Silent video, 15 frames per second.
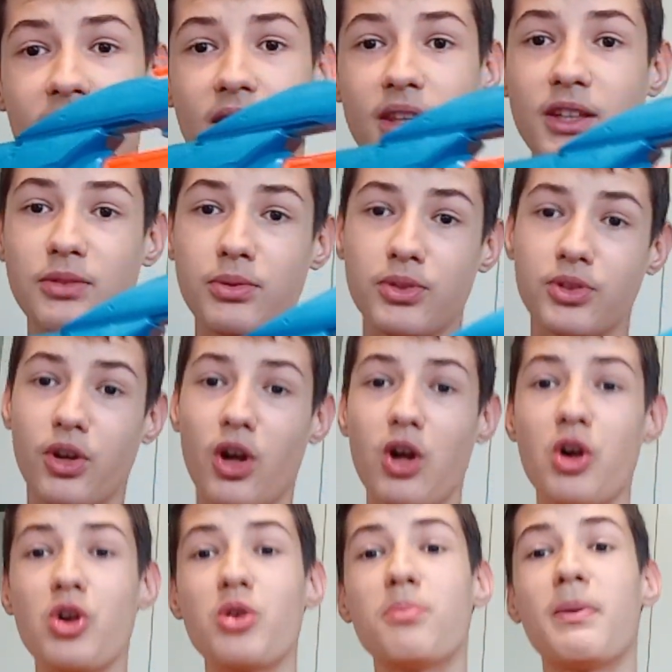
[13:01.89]
This was
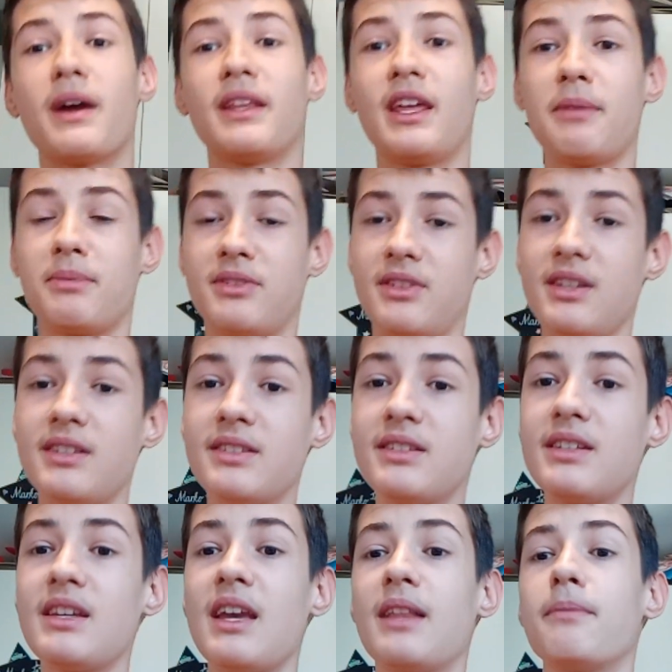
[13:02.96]
all. My name is
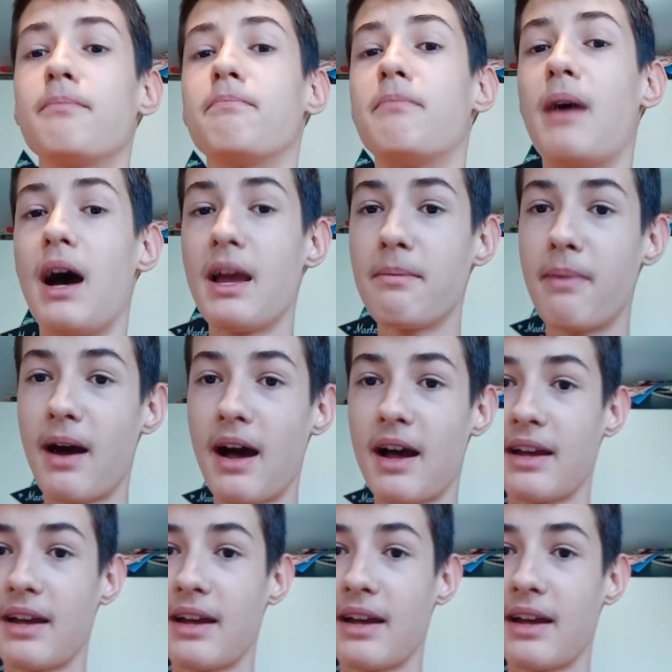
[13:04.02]
Nixie, and bye bye.